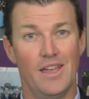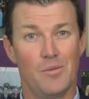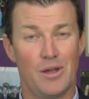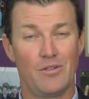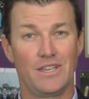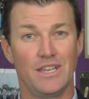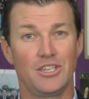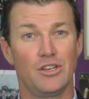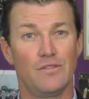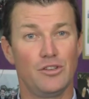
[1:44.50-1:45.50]

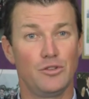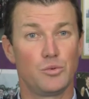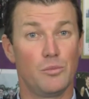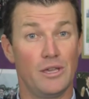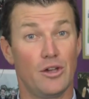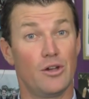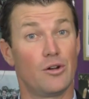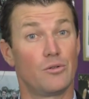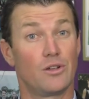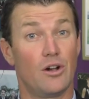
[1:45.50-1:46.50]
Parent-teacher interviews will be
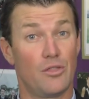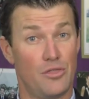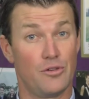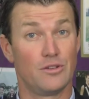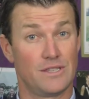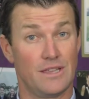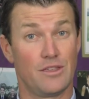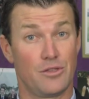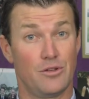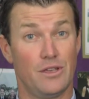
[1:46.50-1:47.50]
held on Thursday the
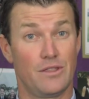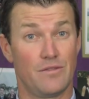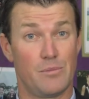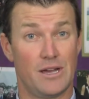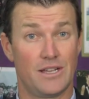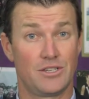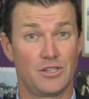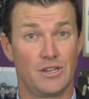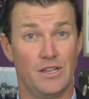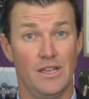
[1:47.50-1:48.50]
30th of
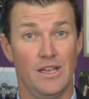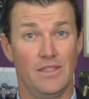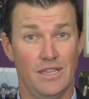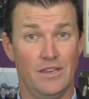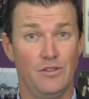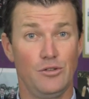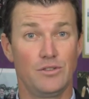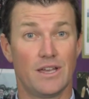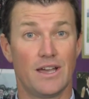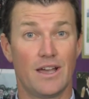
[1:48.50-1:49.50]
March. The
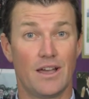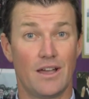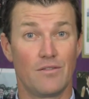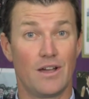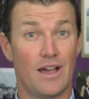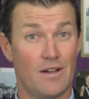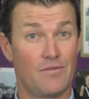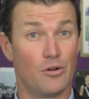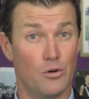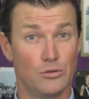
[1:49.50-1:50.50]
interviews are
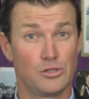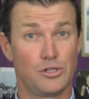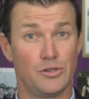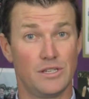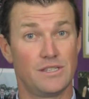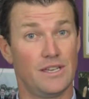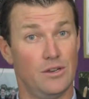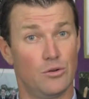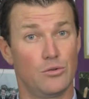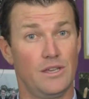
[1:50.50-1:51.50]
for all students in
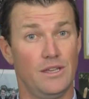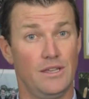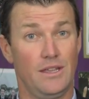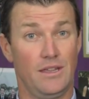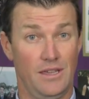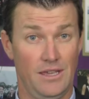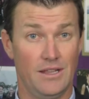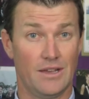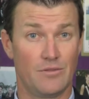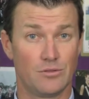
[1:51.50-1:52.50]
all year, year
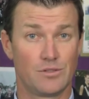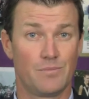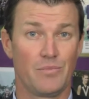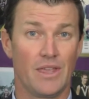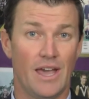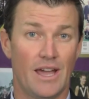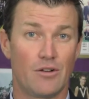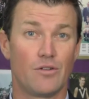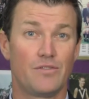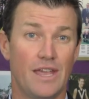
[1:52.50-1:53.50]
levels and
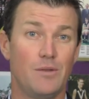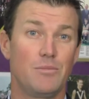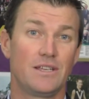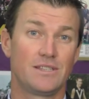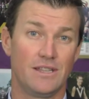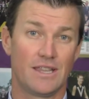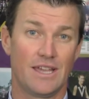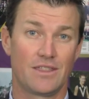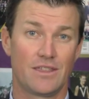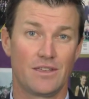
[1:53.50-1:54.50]
are of 10 minutes in
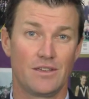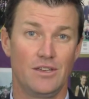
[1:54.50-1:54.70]
length.